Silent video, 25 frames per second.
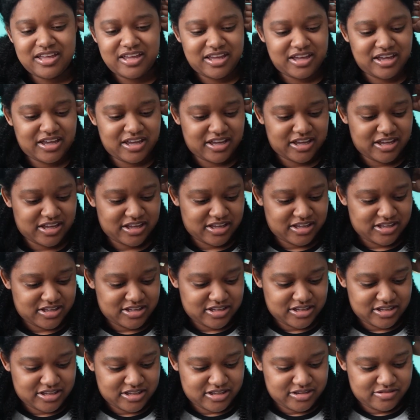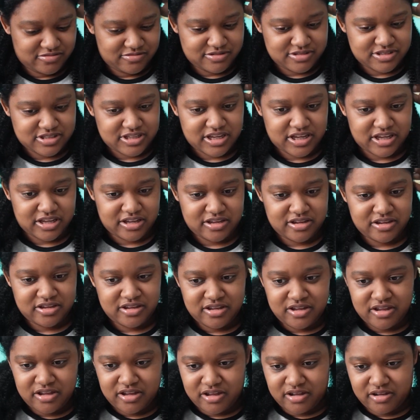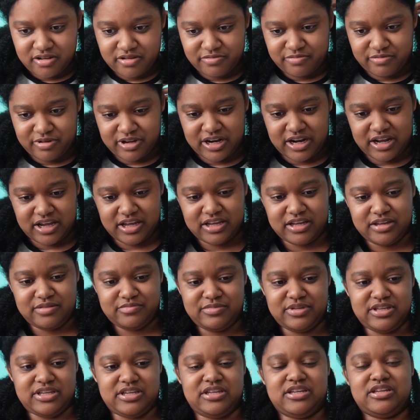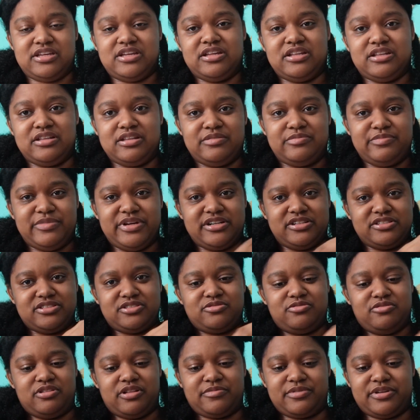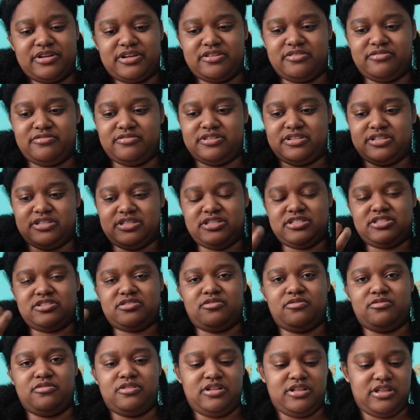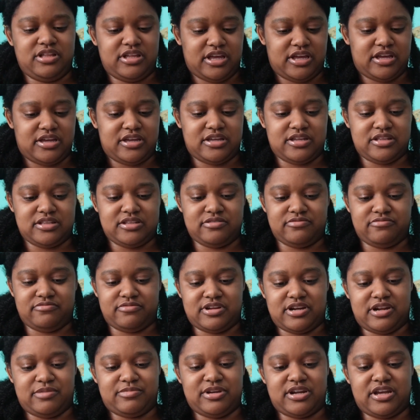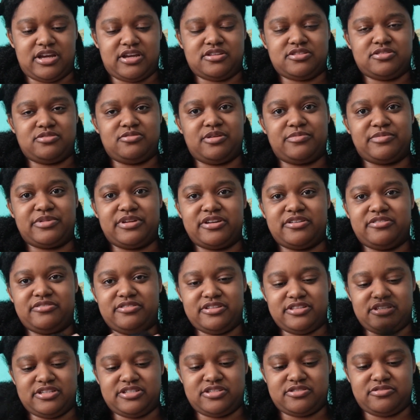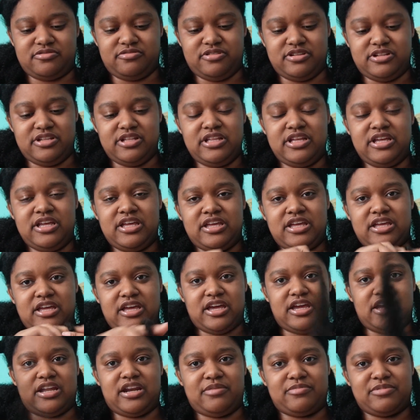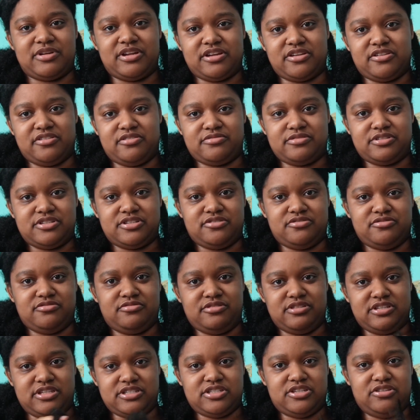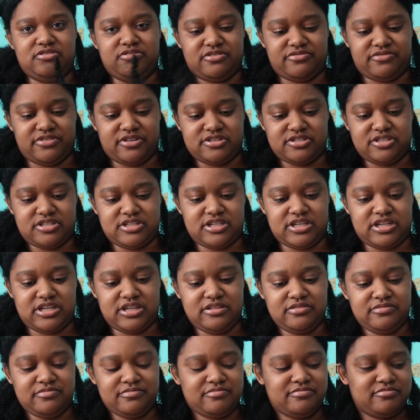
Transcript: And he was like, oh, when I'm in middle school, I'm going to go to this school. And when I'm in high school, I'm going to go to this school. And I'm going to go to this university.